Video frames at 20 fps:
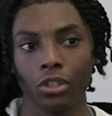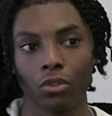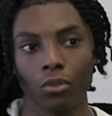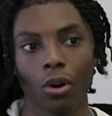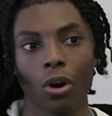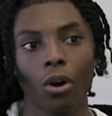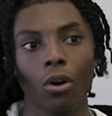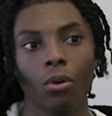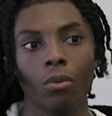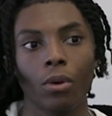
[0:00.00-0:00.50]

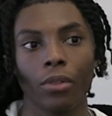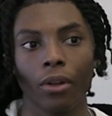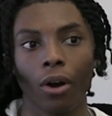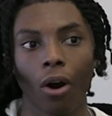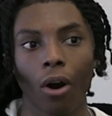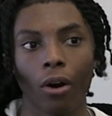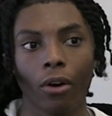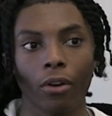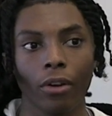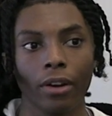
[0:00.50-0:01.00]
grow with
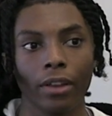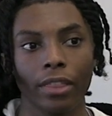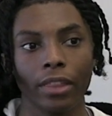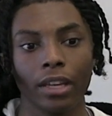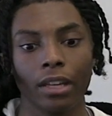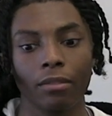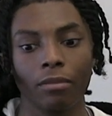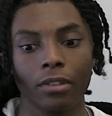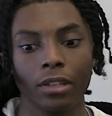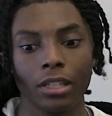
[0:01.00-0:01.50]
art or
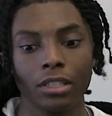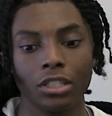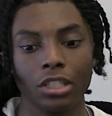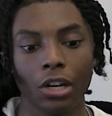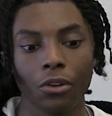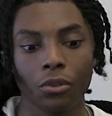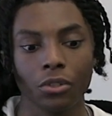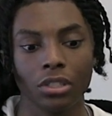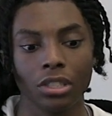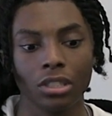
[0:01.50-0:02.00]
anything in
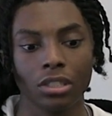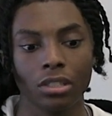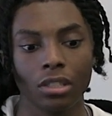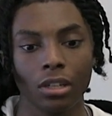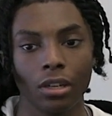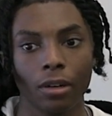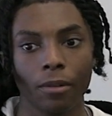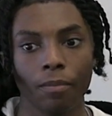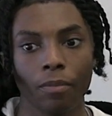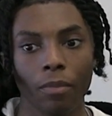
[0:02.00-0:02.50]
general is just
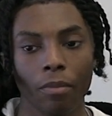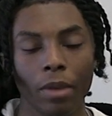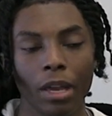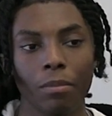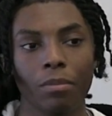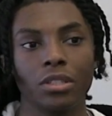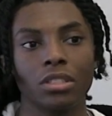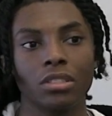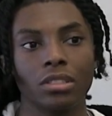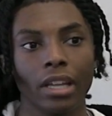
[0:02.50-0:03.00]
to
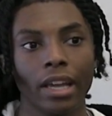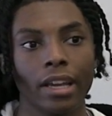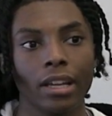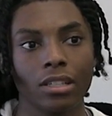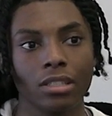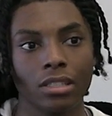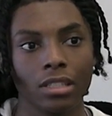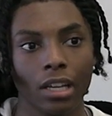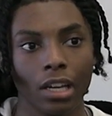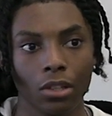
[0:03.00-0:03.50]
make
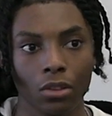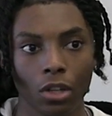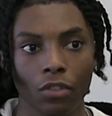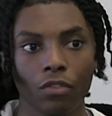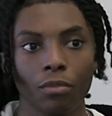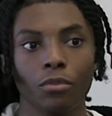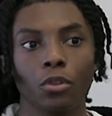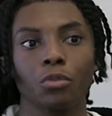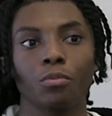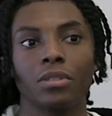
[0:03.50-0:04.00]
mistakes and learn
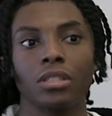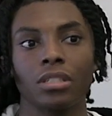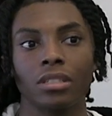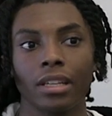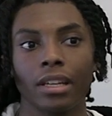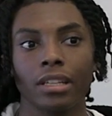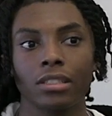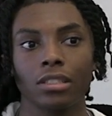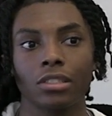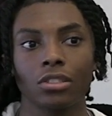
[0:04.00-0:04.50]
from those
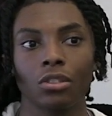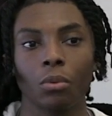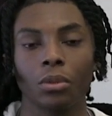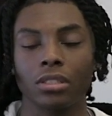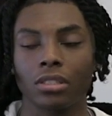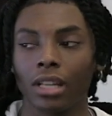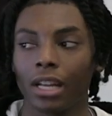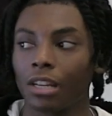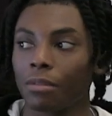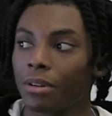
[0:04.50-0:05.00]
mistakes. And so with
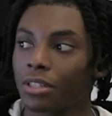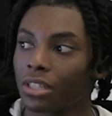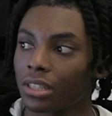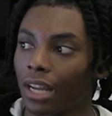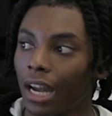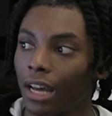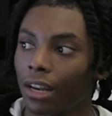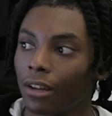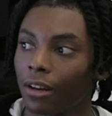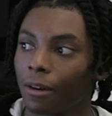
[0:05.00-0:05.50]
this animation,
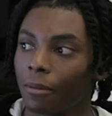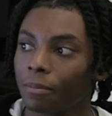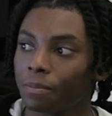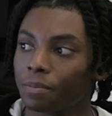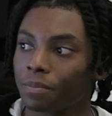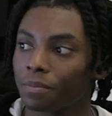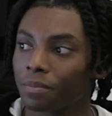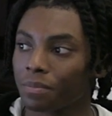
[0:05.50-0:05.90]
kind of